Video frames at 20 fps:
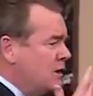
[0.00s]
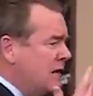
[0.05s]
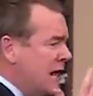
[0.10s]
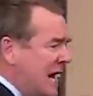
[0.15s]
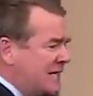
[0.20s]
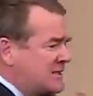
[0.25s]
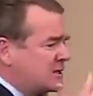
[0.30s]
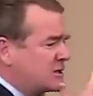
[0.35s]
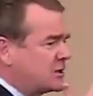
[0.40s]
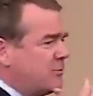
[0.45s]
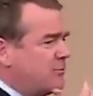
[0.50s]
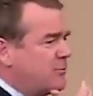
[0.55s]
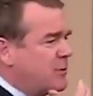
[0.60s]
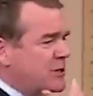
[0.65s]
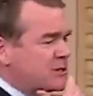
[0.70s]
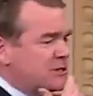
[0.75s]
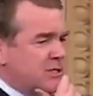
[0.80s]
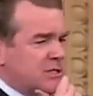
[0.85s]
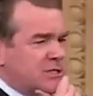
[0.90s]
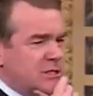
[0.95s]
That's the
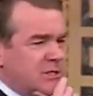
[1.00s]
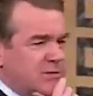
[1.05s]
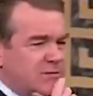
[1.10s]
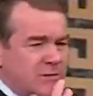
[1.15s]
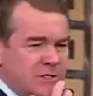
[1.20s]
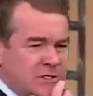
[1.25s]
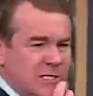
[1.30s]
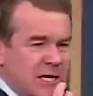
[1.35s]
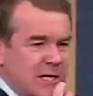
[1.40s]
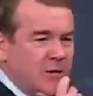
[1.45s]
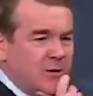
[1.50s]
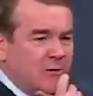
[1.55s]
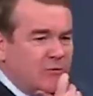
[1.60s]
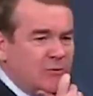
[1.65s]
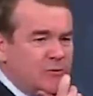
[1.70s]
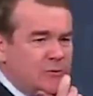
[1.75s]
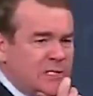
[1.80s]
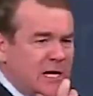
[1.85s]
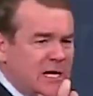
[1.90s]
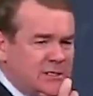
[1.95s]
business of the senator
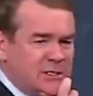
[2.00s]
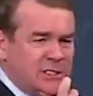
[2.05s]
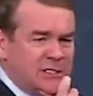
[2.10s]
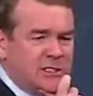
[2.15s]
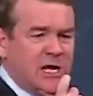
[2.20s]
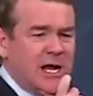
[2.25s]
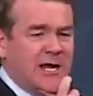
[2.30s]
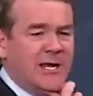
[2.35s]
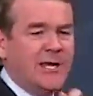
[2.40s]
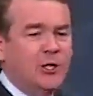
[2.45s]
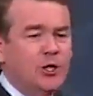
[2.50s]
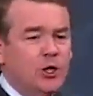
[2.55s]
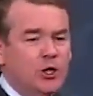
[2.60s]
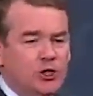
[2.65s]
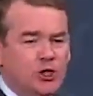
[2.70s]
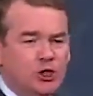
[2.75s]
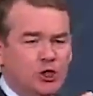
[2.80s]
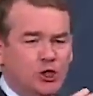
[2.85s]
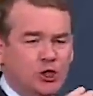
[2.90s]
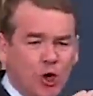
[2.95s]
from Texas. I can
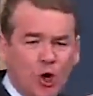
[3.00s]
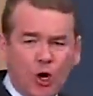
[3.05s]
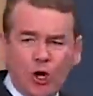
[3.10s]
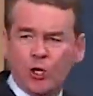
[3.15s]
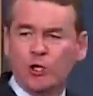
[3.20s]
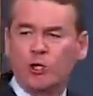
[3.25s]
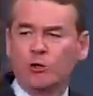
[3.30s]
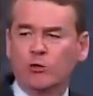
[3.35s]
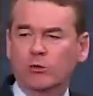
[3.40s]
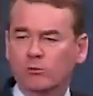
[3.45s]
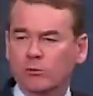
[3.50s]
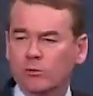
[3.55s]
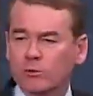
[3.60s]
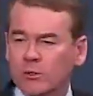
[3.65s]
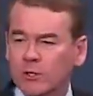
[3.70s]
assure you